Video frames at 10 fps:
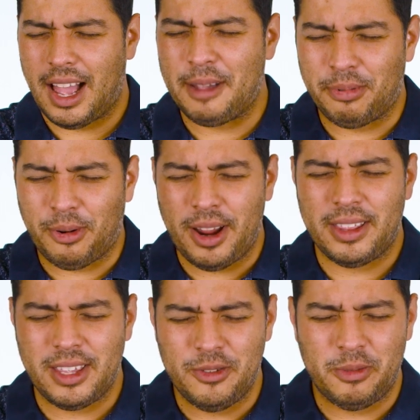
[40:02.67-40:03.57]
I pray
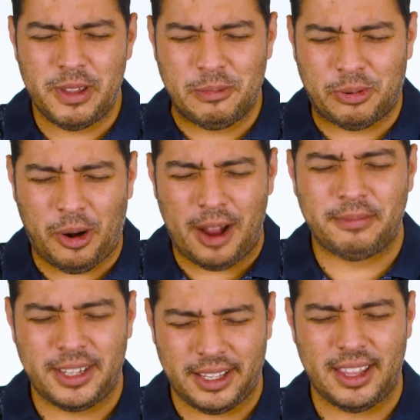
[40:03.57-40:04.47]
that you would be
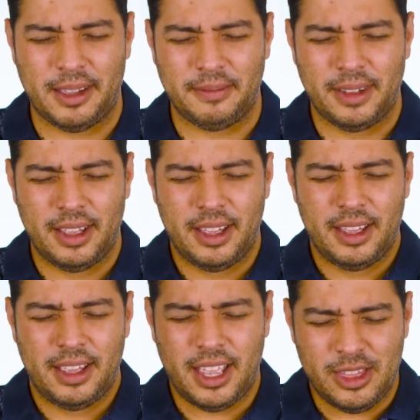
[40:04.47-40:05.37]
prompting them
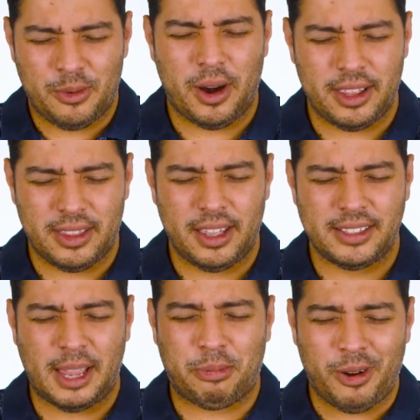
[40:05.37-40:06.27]
in the right
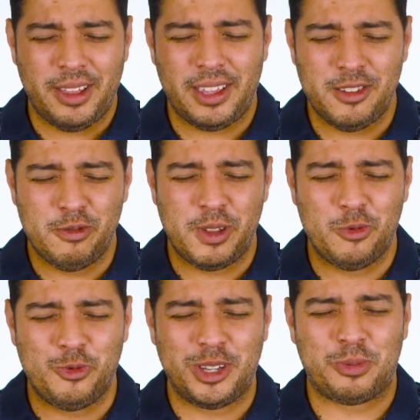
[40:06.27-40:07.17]
things. I pray that you would be
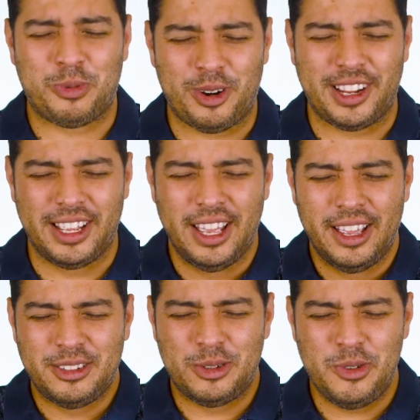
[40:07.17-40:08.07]
whispering
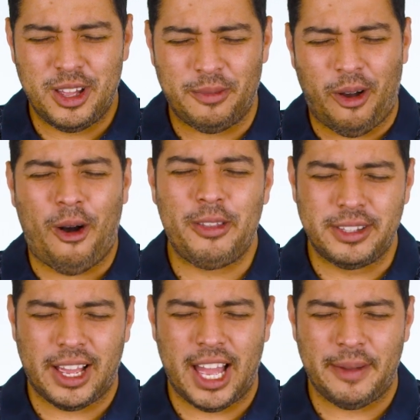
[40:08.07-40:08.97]
to them all the
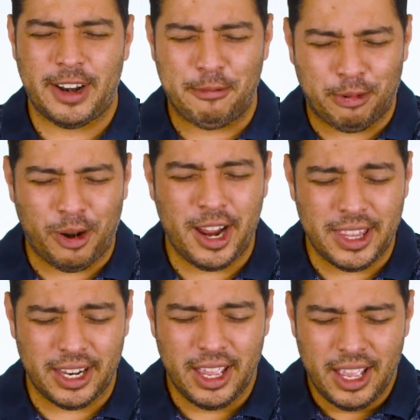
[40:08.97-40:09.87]
time, and I pray
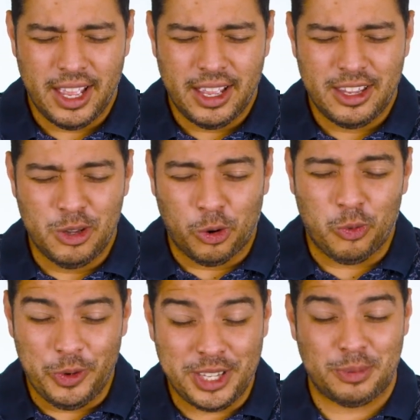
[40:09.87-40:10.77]
that your
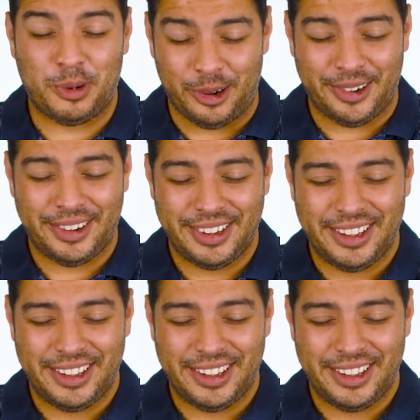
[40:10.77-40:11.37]
whisper